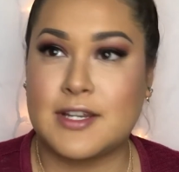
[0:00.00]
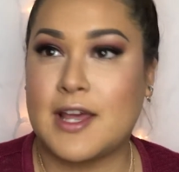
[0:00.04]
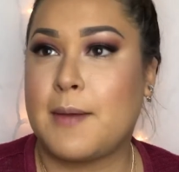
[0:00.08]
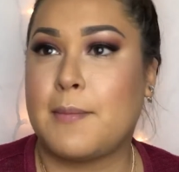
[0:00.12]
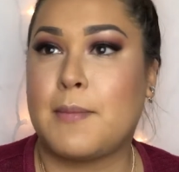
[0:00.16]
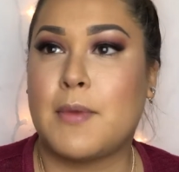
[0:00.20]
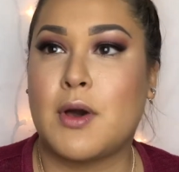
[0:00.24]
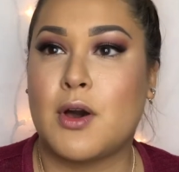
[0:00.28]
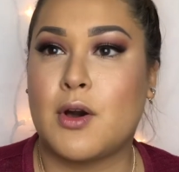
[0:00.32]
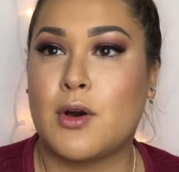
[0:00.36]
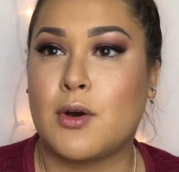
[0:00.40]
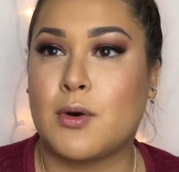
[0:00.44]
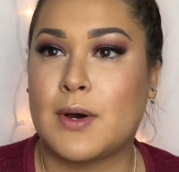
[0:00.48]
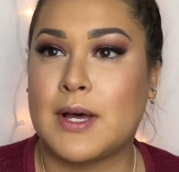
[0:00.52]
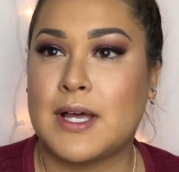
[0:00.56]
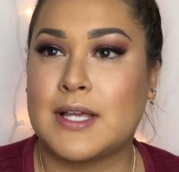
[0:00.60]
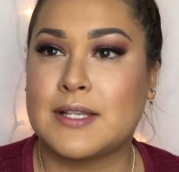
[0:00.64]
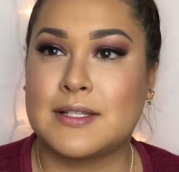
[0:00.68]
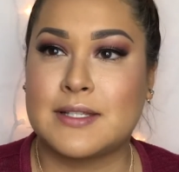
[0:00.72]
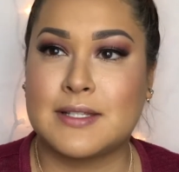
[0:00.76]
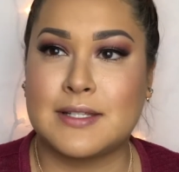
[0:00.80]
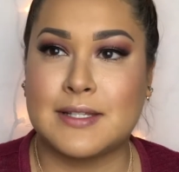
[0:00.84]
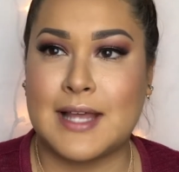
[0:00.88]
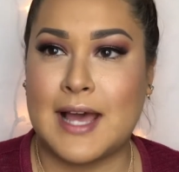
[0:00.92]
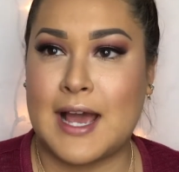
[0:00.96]
demo
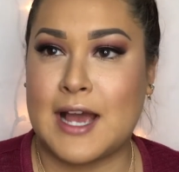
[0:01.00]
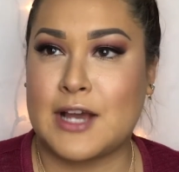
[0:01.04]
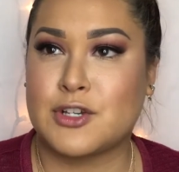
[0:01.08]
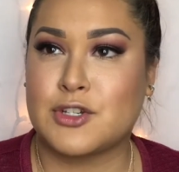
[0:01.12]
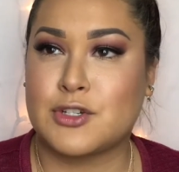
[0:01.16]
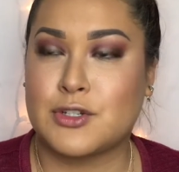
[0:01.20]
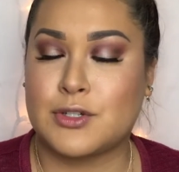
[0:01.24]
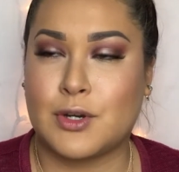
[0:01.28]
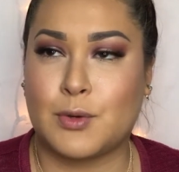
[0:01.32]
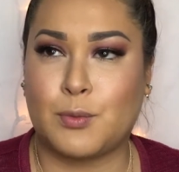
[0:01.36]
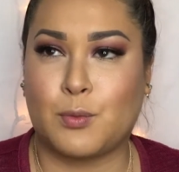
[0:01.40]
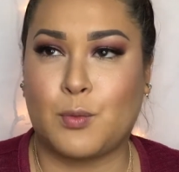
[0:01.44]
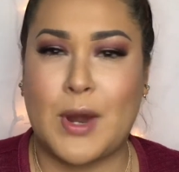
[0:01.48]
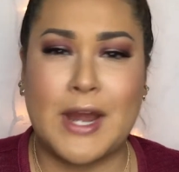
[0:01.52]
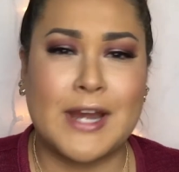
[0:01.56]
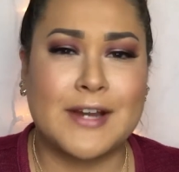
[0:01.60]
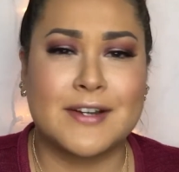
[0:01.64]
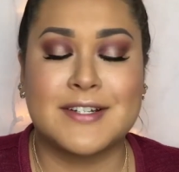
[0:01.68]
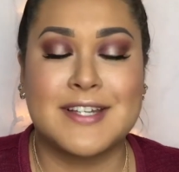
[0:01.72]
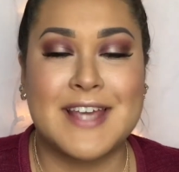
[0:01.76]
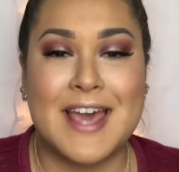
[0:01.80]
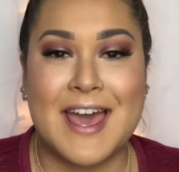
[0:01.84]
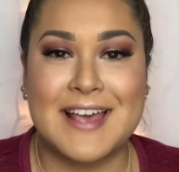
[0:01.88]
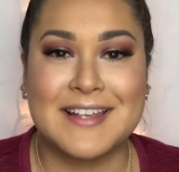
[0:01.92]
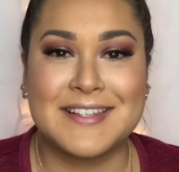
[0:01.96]
slash wear
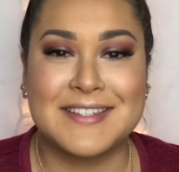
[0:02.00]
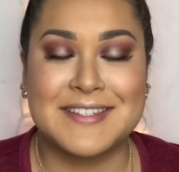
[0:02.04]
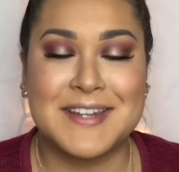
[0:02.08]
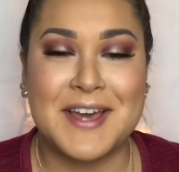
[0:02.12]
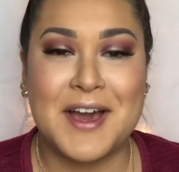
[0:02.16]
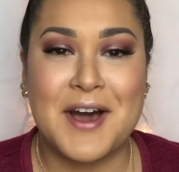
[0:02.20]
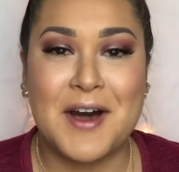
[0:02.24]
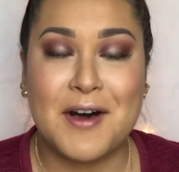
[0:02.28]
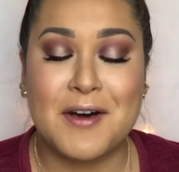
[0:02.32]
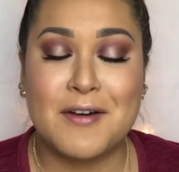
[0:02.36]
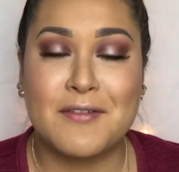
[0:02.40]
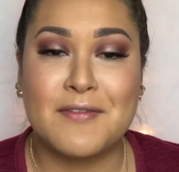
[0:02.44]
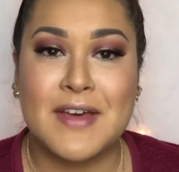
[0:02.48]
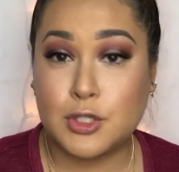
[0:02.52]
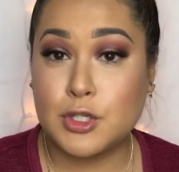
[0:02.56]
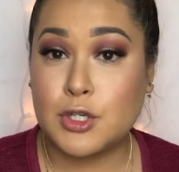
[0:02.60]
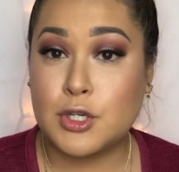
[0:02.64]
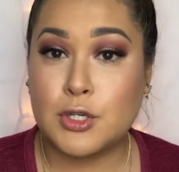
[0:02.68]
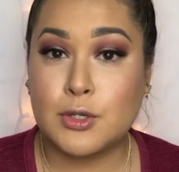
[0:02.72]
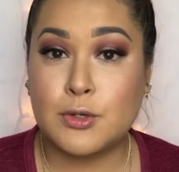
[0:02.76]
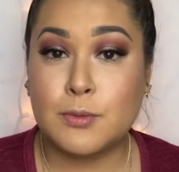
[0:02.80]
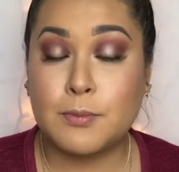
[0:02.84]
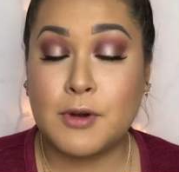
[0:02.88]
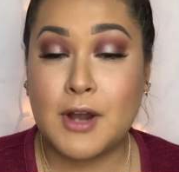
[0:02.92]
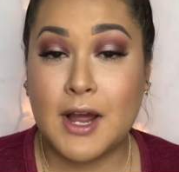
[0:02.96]
test of
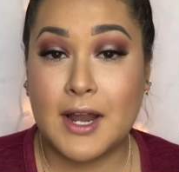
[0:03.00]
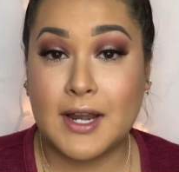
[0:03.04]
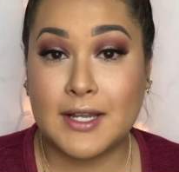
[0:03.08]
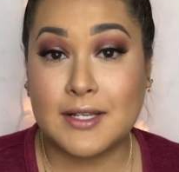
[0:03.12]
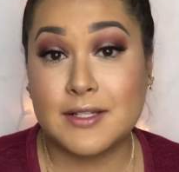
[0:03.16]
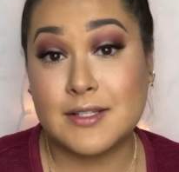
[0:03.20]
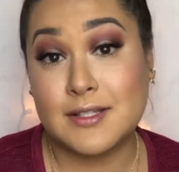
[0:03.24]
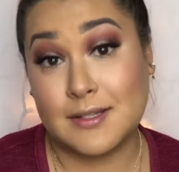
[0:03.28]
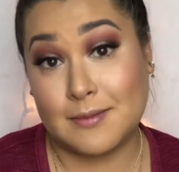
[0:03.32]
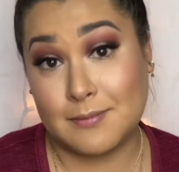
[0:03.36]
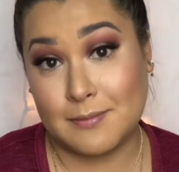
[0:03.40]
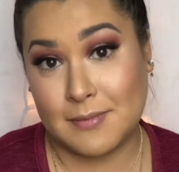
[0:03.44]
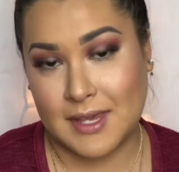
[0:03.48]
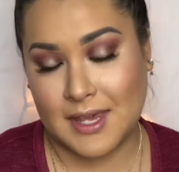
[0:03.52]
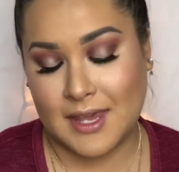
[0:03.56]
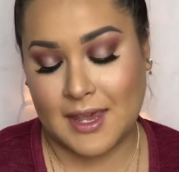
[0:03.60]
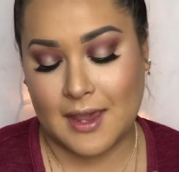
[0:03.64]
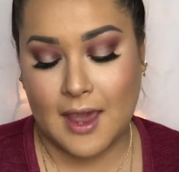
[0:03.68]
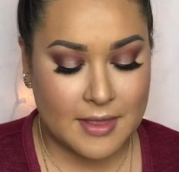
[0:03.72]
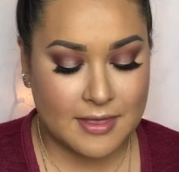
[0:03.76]
new product to me.